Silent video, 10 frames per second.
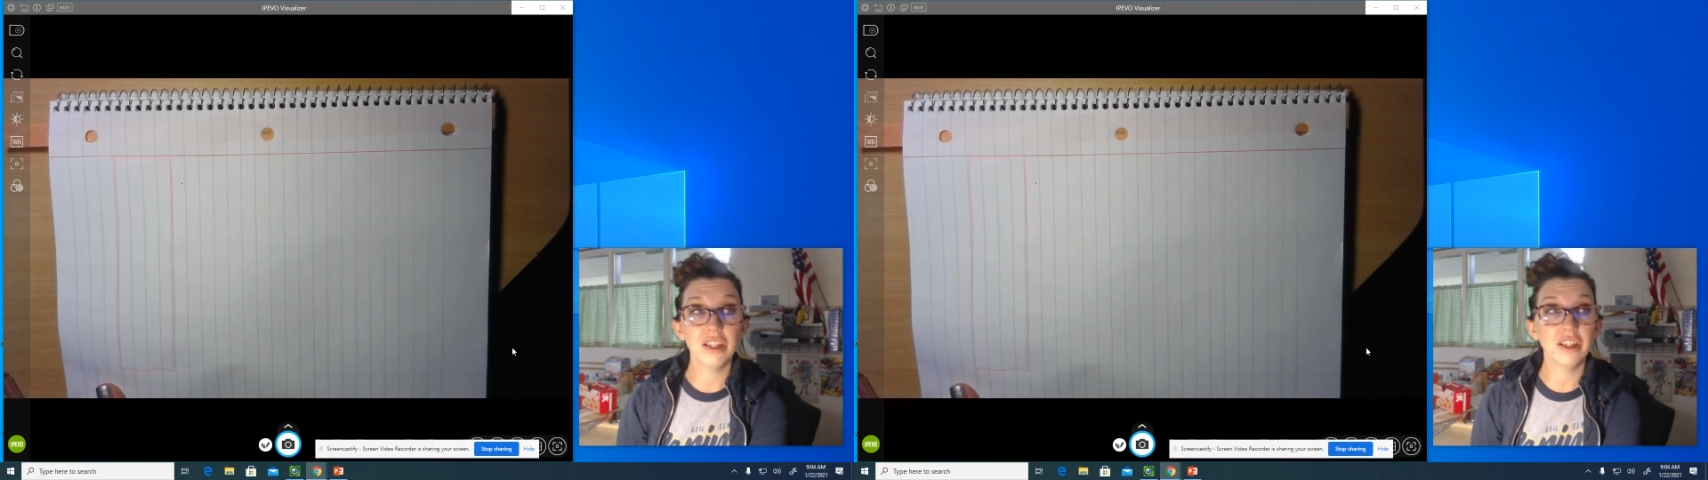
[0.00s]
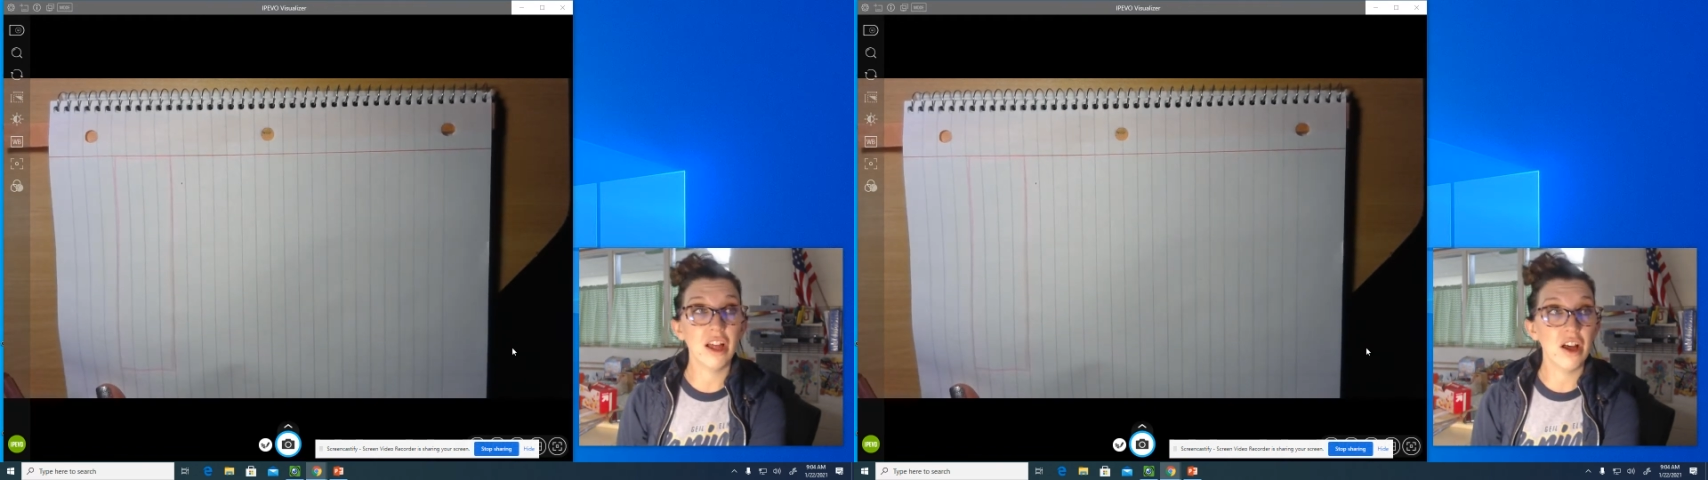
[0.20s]

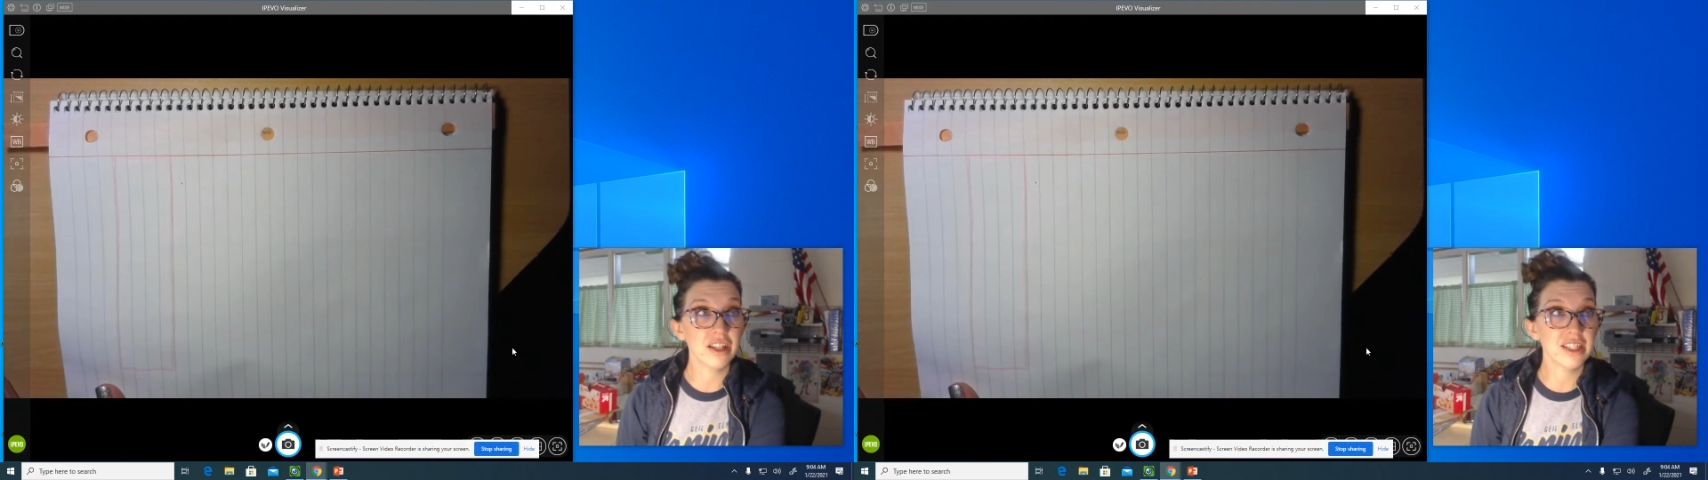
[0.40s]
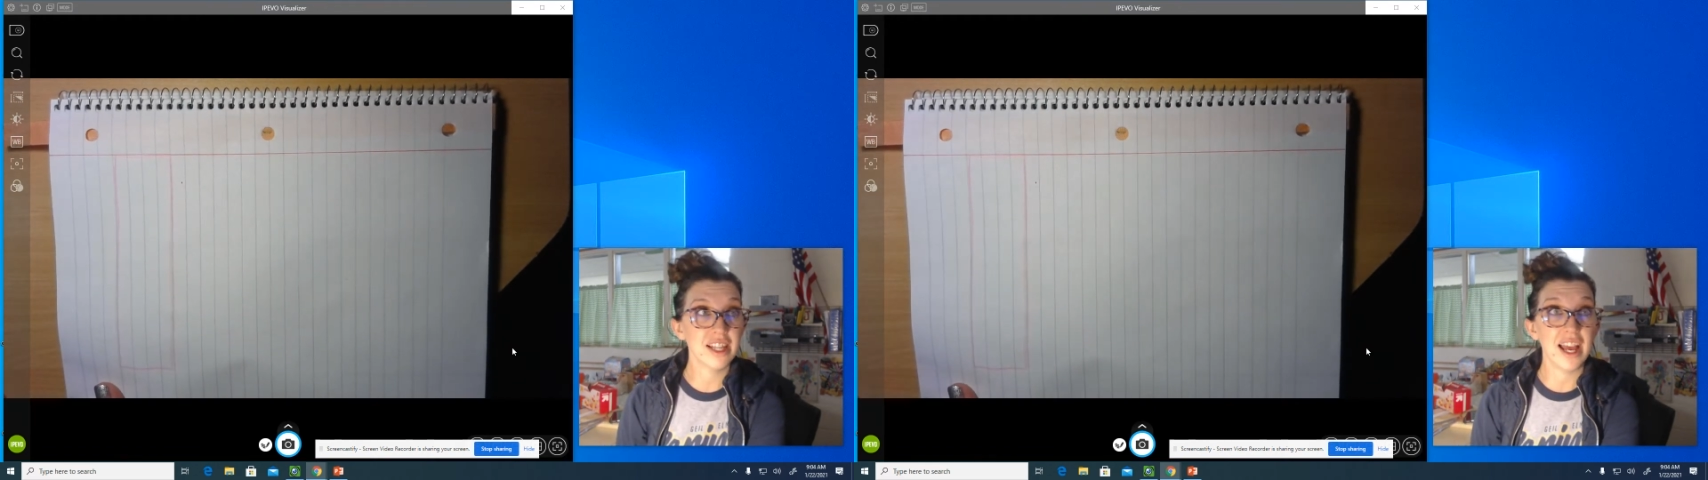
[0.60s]

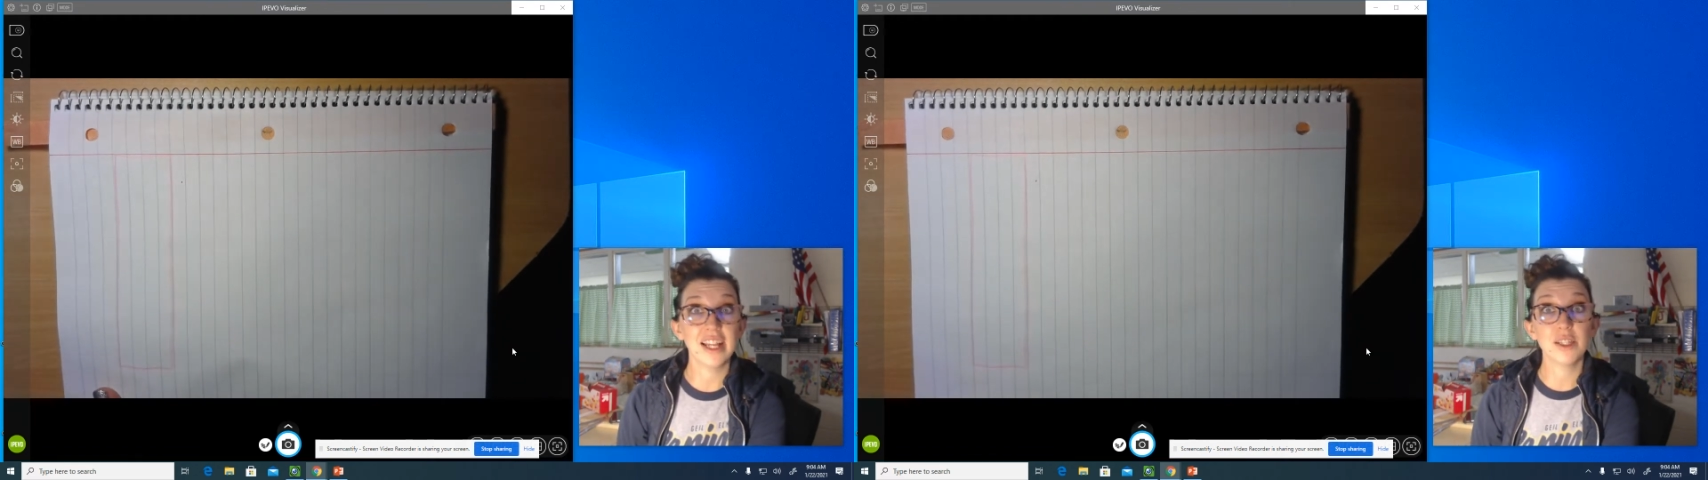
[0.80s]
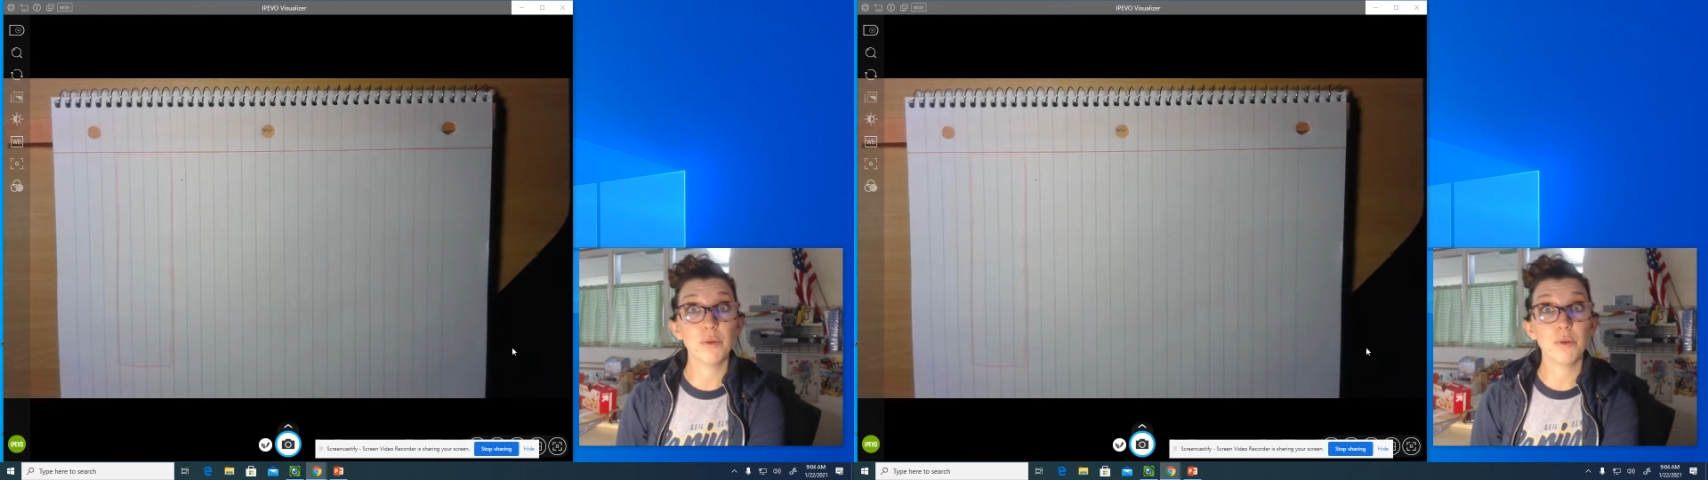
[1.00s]
long sides.